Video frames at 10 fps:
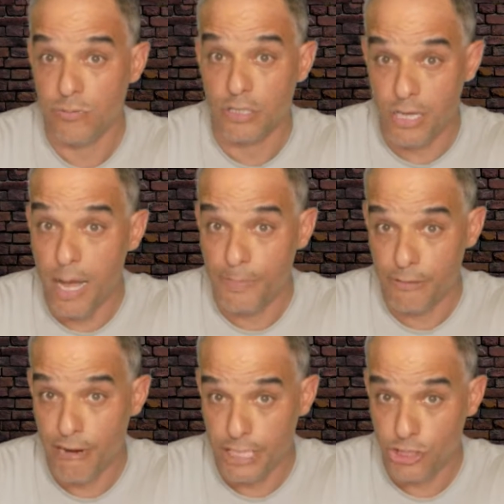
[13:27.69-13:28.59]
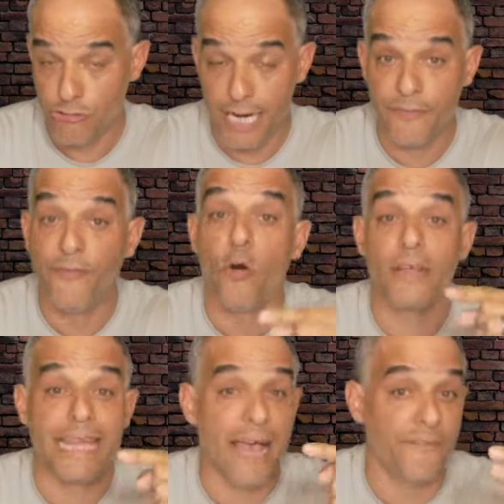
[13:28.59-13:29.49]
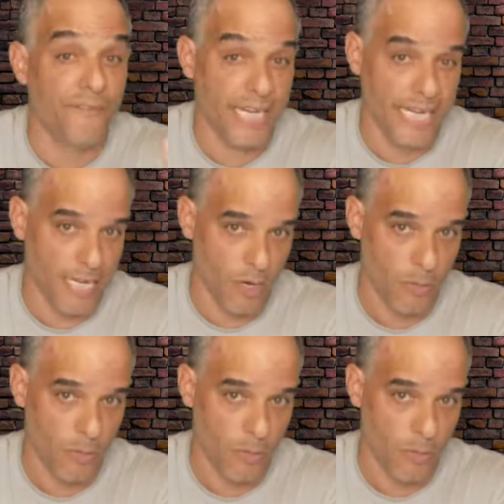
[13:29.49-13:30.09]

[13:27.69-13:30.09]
copyright strike for that video.